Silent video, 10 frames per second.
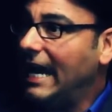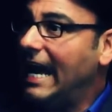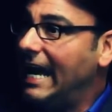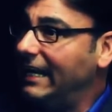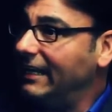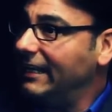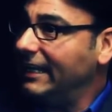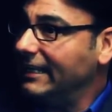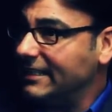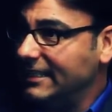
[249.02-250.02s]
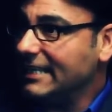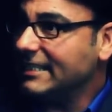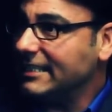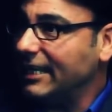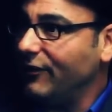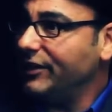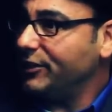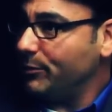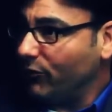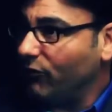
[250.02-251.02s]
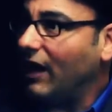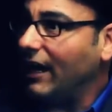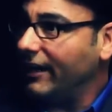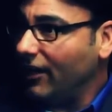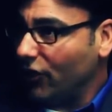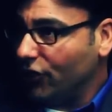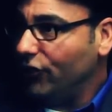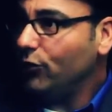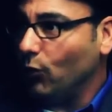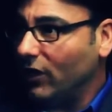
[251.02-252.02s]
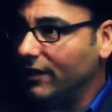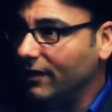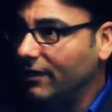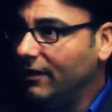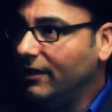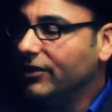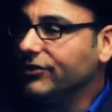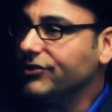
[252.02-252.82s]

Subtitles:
and it's necessary to provide a good one.